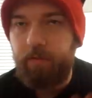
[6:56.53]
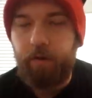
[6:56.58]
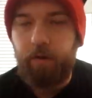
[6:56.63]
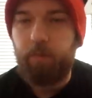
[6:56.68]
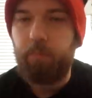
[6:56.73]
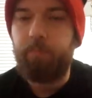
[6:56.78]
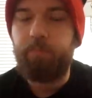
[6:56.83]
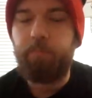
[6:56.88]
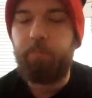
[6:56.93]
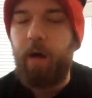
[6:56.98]
You
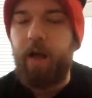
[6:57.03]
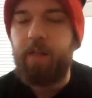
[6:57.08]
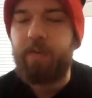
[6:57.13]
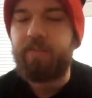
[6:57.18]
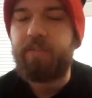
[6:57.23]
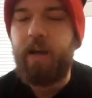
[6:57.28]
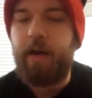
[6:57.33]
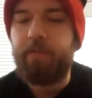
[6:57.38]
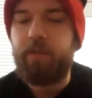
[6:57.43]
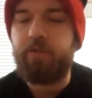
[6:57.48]
know,
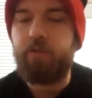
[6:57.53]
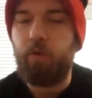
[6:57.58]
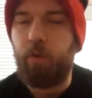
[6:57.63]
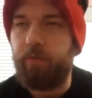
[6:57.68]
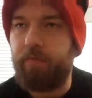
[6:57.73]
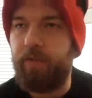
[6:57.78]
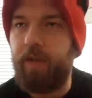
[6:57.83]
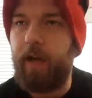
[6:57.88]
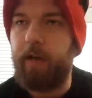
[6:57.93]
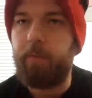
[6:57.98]
Monolith Soft is
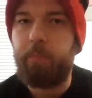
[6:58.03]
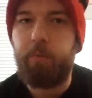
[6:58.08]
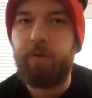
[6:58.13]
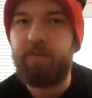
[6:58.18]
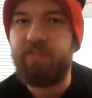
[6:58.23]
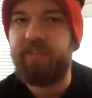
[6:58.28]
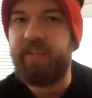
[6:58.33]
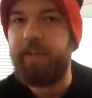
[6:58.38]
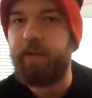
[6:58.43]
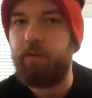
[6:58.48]
known for that,
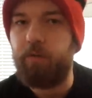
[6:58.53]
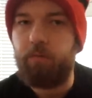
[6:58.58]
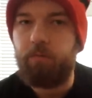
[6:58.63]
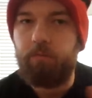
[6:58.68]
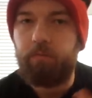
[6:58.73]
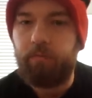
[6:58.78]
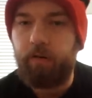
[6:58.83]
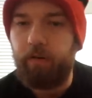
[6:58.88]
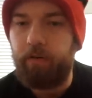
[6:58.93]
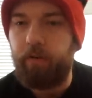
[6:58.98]
put Xeno
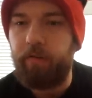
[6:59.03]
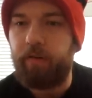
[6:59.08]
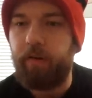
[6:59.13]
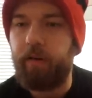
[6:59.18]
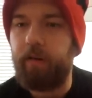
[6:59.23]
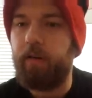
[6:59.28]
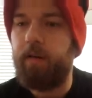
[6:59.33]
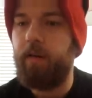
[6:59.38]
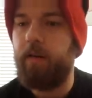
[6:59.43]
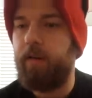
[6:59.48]
in front of
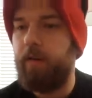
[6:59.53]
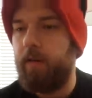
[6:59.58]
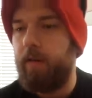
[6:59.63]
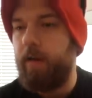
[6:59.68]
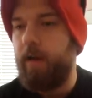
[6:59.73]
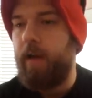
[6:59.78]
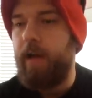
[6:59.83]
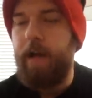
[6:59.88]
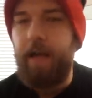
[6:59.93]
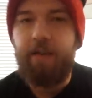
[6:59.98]
everything.
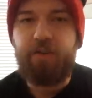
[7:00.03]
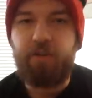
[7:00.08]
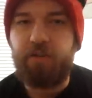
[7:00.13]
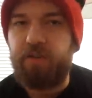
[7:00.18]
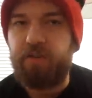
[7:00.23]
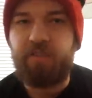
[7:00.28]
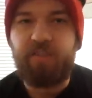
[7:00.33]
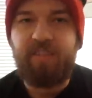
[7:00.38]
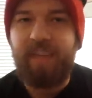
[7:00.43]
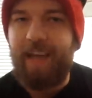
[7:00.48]
It's
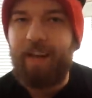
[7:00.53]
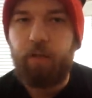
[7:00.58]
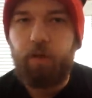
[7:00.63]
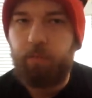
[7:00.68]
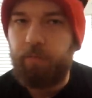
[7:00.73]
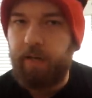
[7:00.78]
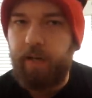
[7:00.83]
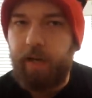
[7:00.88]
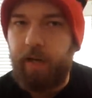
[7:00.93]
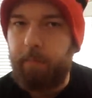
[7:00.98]
just a
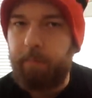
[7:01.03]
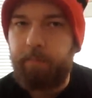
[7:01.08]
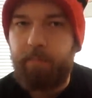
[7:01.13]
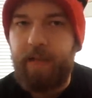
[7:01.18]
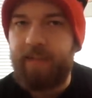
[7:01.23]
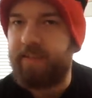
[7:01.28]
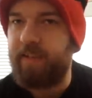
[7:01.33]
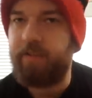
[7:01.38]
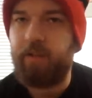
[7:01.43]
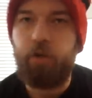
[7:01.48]
standalone game,
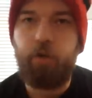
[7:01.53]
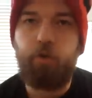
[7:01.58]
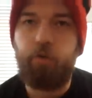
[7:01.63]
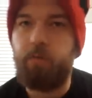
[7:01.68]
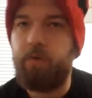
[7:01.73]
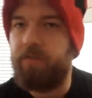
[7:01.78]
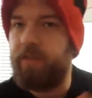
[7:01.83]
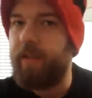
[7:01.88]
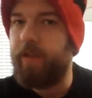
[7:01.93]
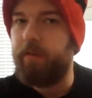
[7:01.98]
it has nothing to
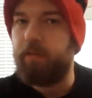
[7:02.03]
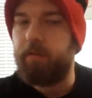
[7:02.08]
do with the